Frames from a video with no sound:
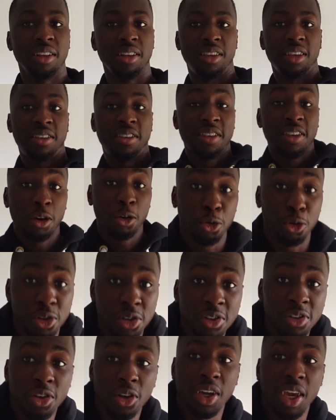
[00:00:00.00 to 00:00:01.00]
This is how
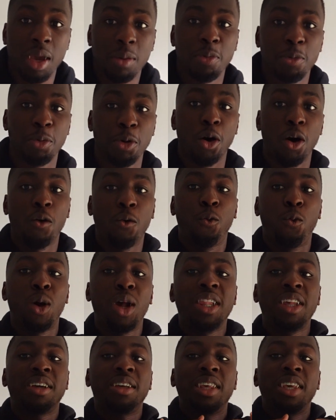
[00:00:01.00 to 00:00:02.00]
Christians are capable of
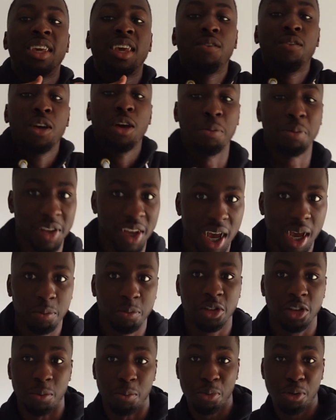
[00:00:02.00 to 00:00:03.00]
willingly giving up
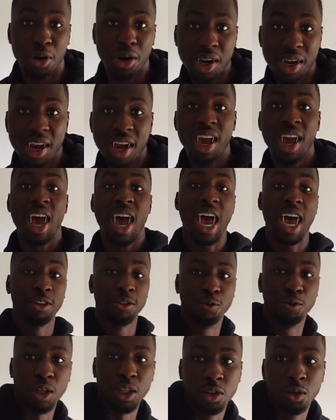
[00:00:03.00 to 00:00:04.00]
time to pray
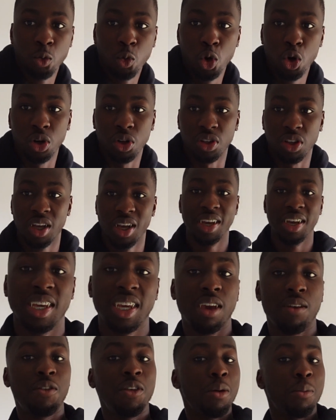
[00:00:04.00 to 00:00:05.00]
and read the word,
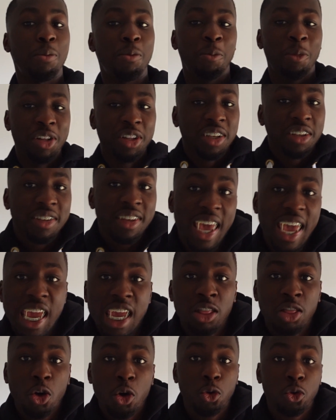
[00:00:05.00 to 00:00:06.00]
giving up money to
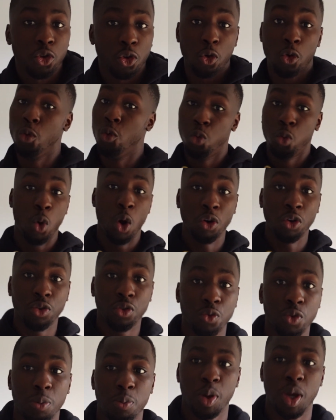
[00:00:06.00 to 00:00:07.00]
aid those who
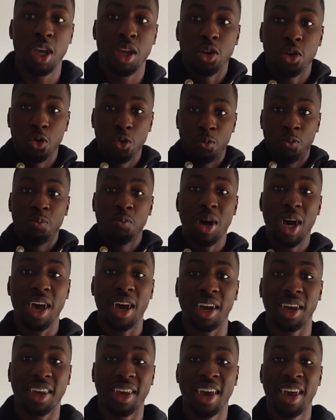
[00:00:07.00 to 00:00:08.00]
won't repay you
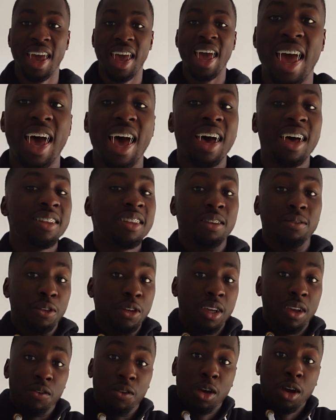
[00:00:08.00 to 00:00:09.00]
back, and
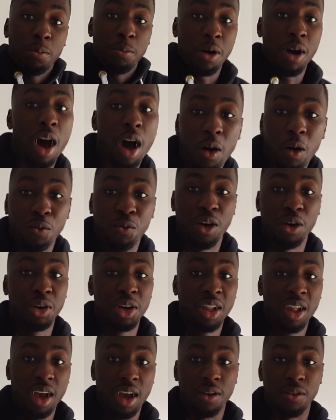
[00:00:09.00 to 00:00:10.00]
even giving up our
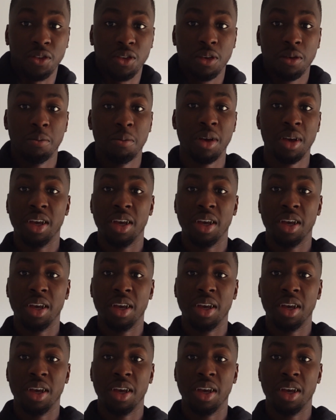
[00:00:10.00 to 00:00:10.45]
very lives.